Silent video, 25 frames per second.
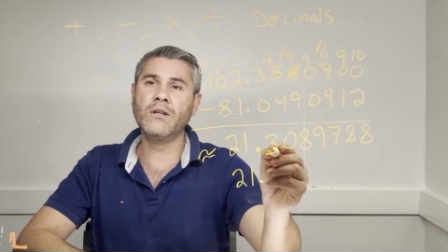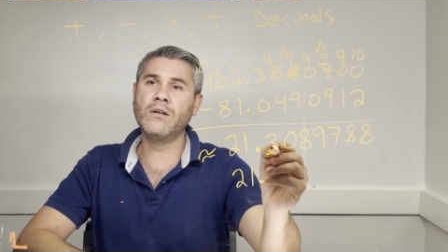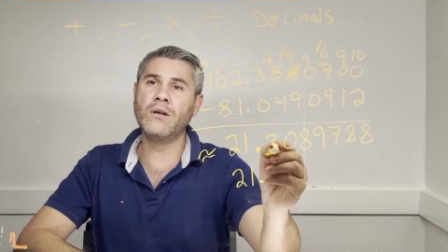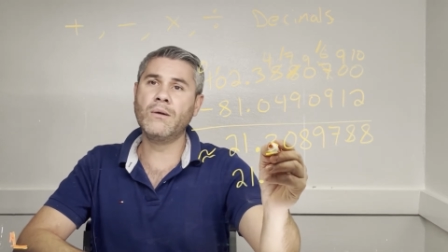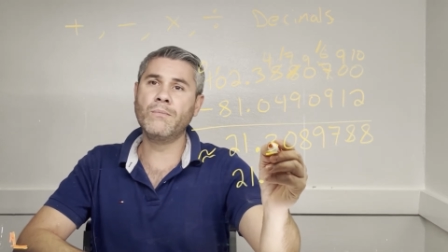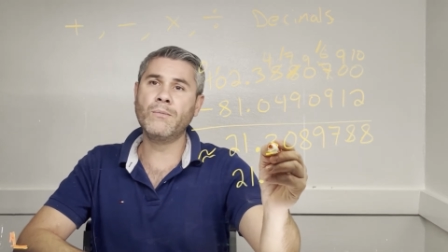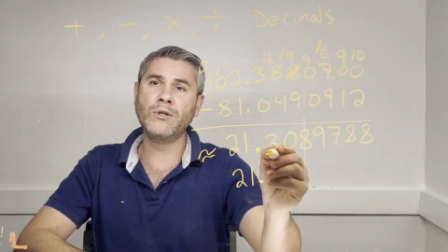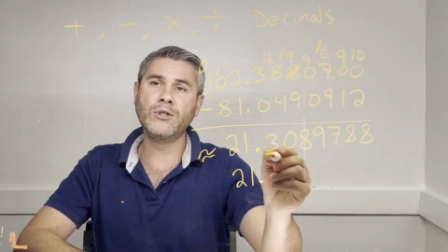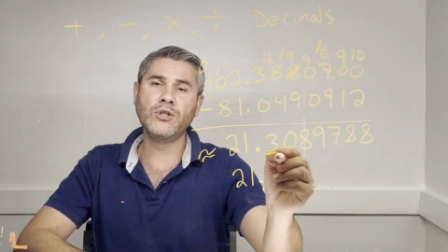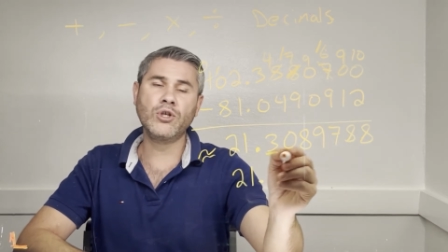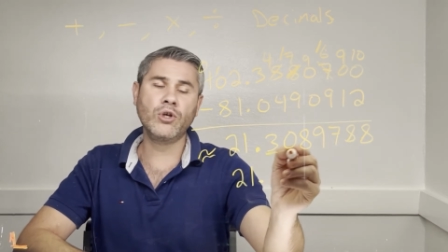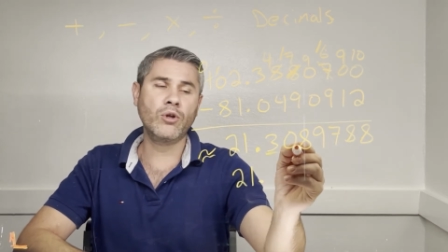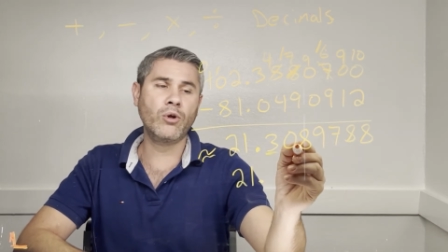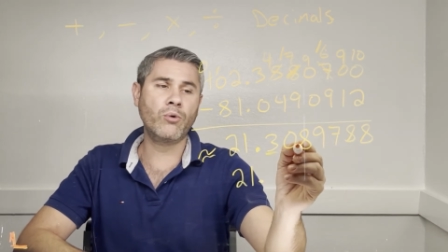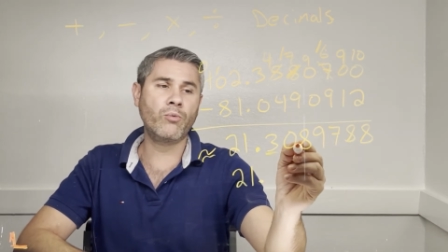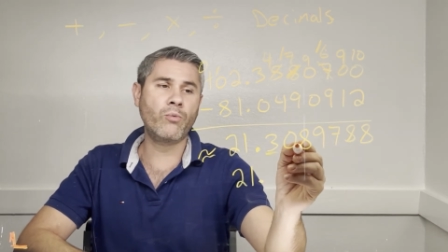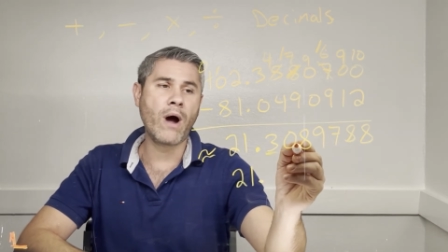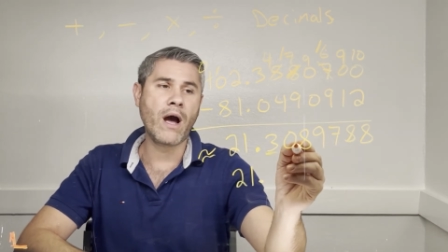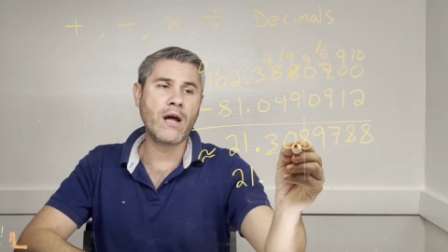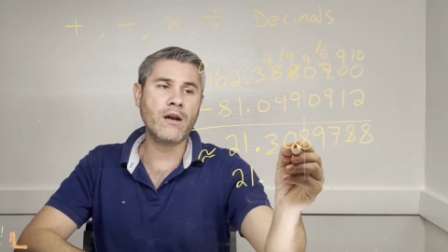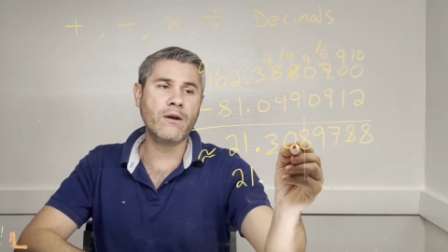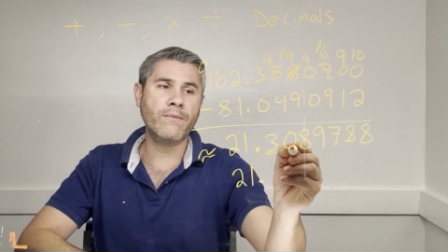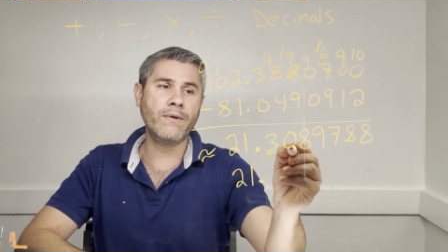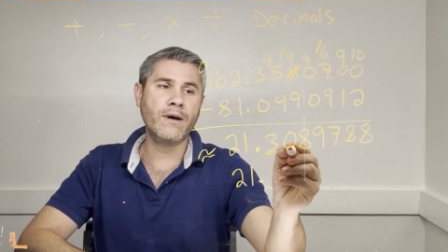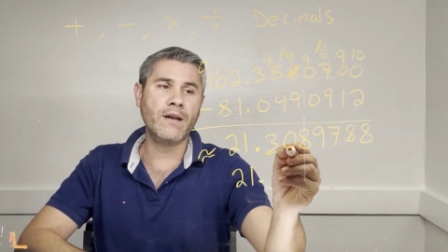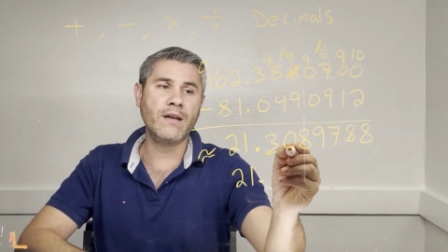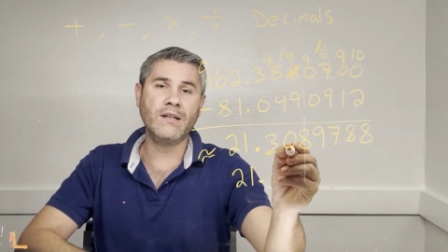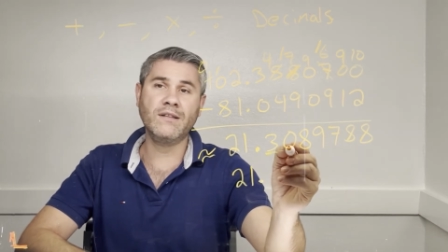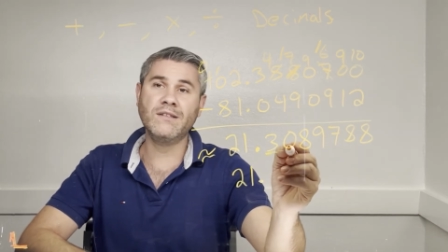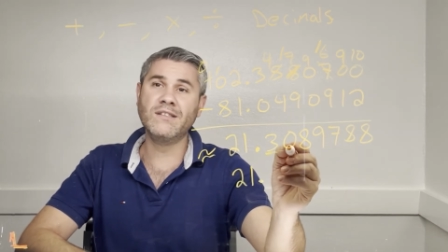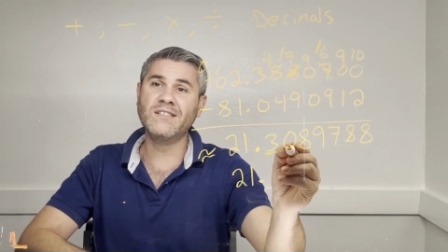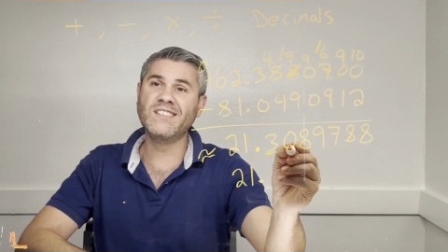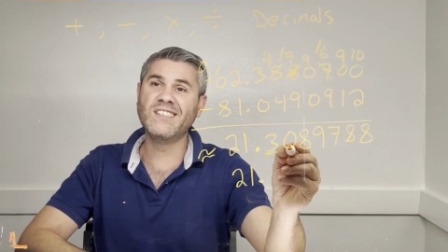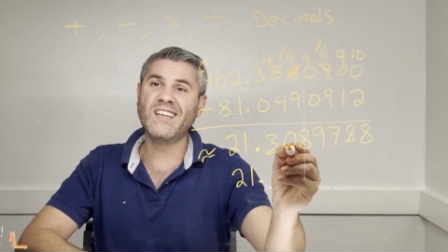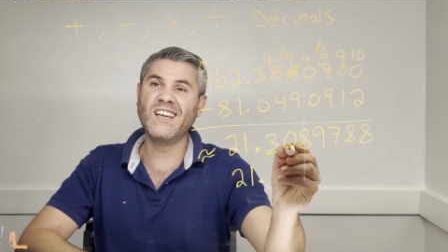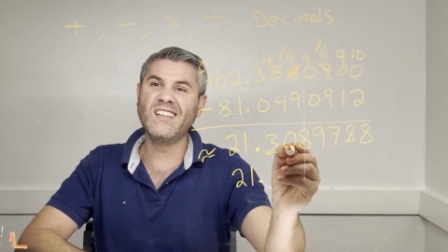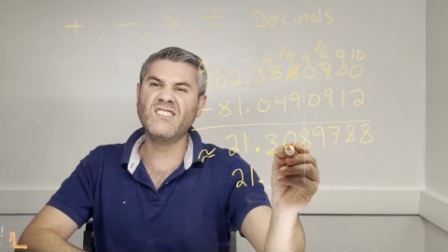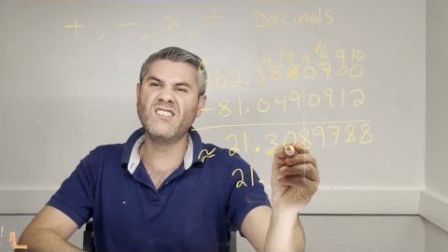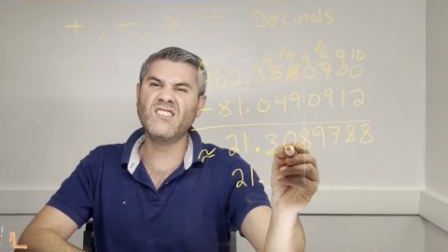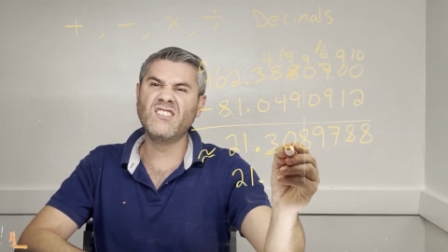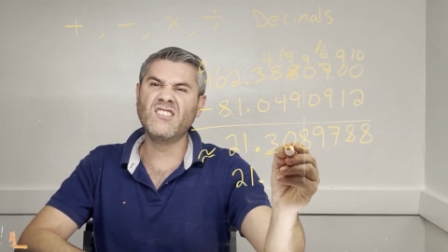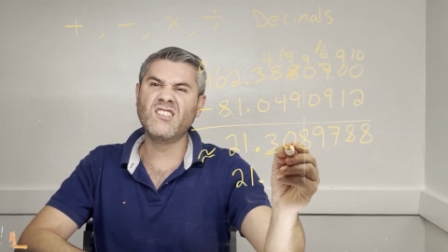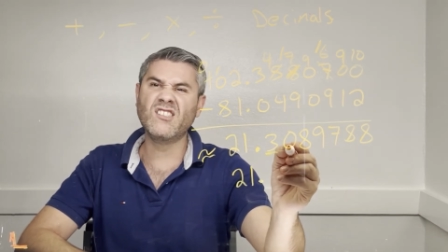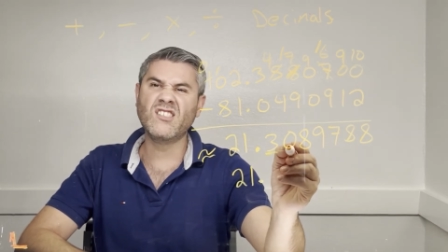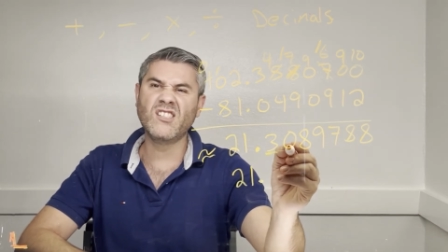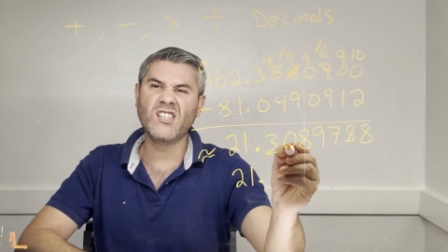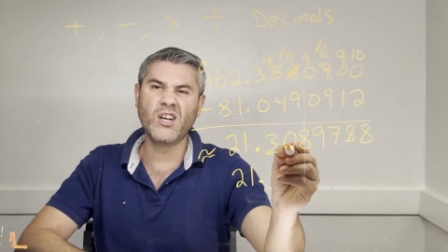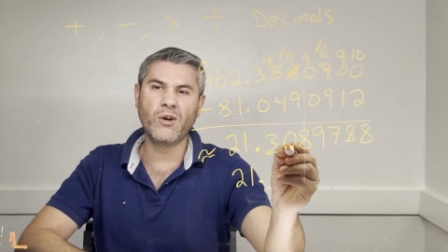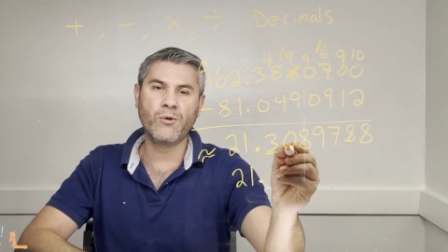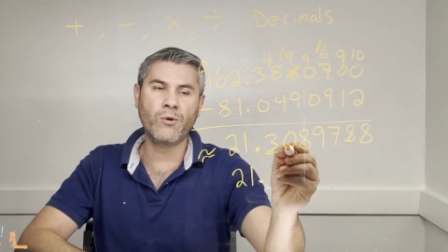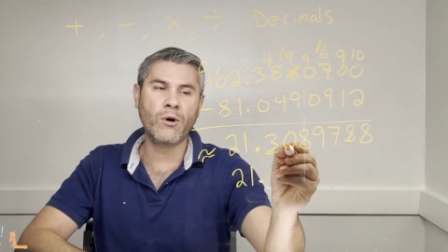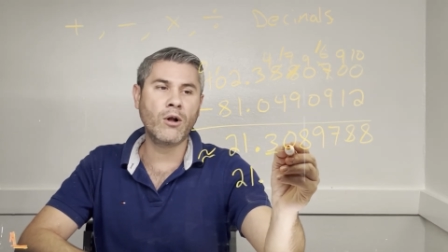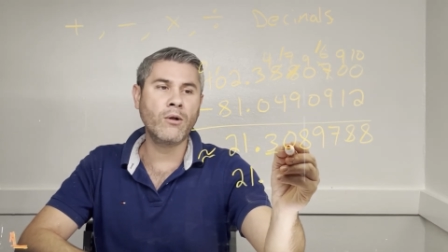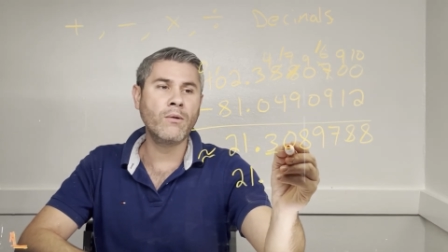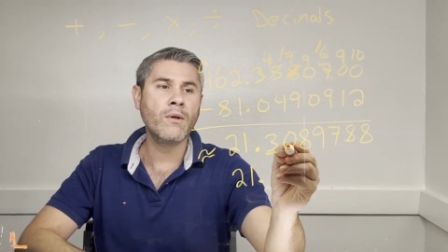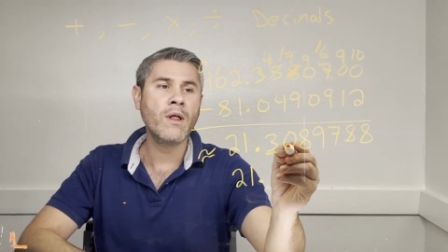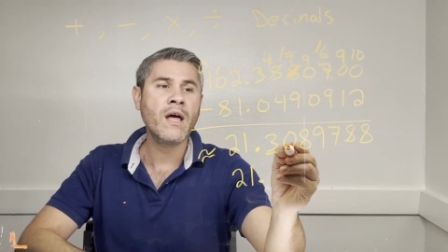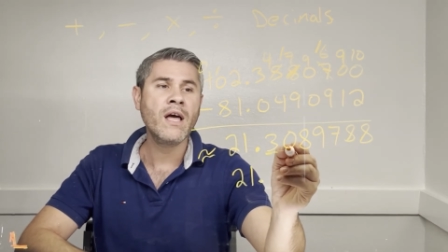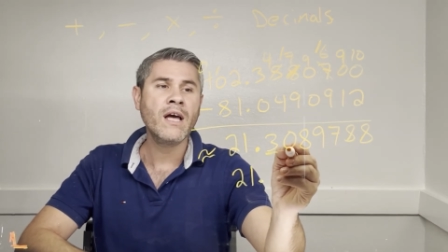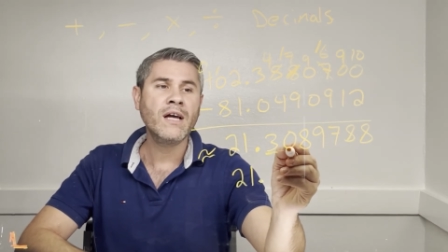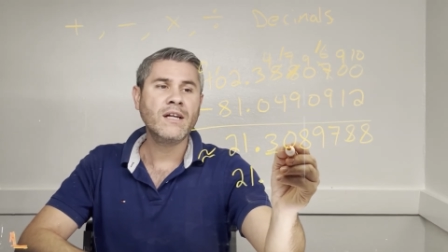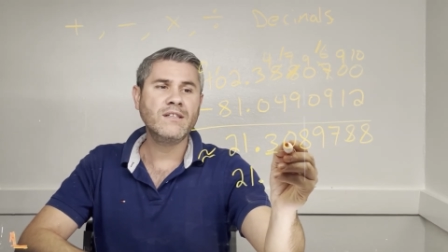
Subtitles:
number to the right of it. In this case, it's a 0.